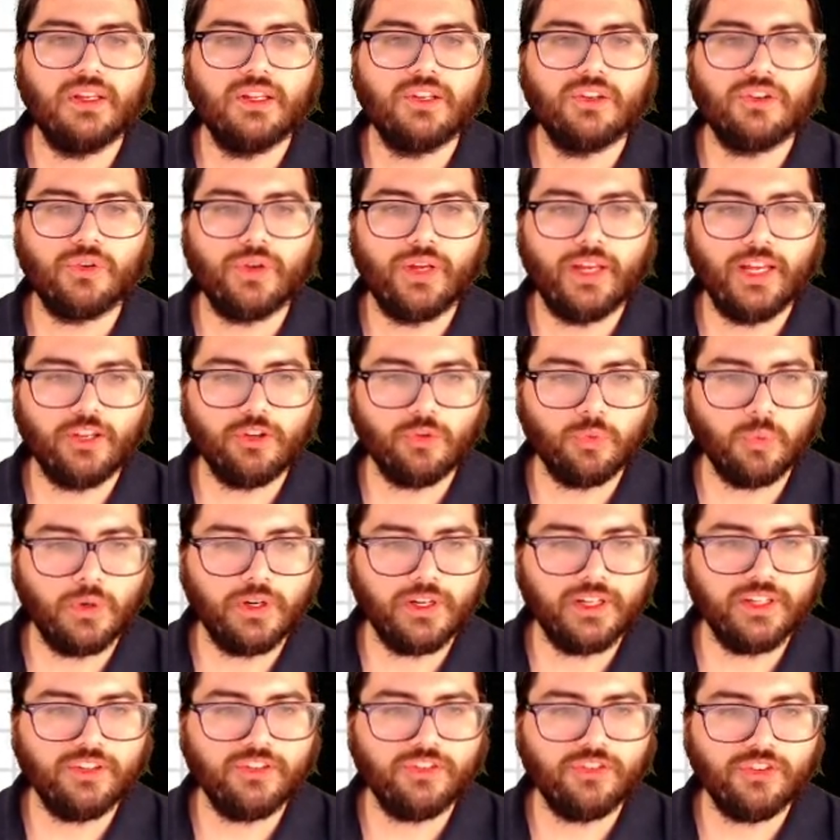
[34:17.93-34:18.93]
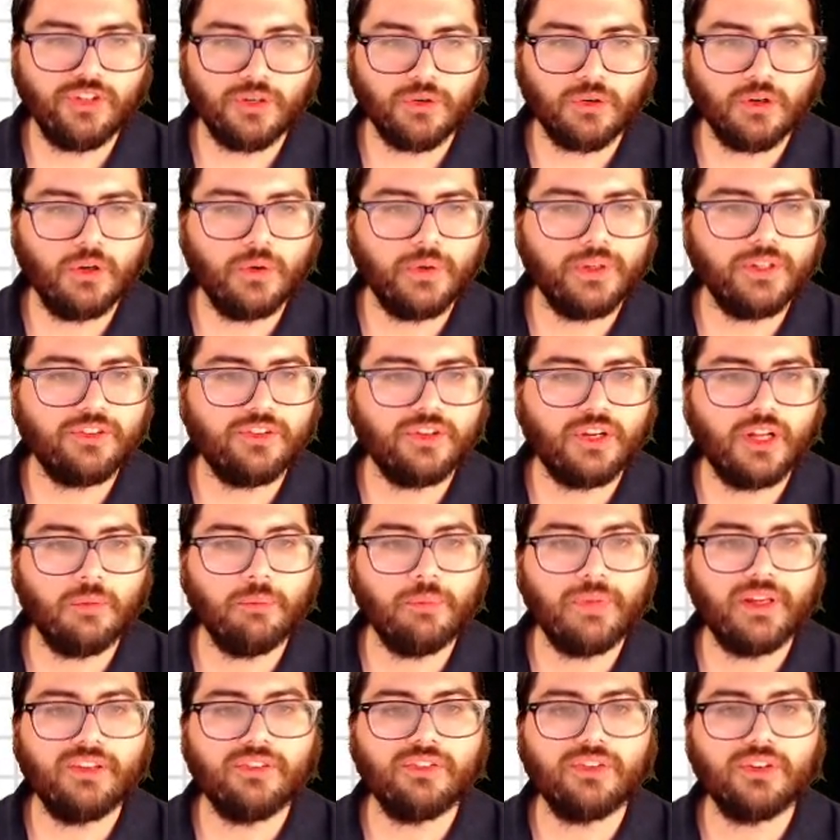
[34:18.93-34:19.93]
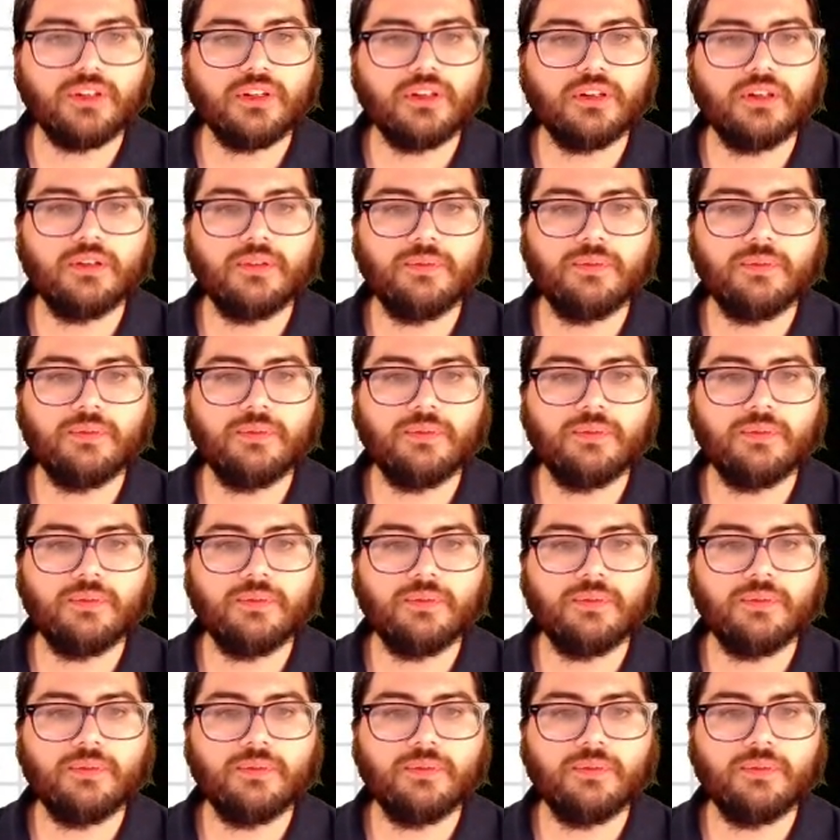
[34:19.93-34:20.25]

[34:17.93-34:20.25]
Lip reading: So S1 is 0. It's non-basic.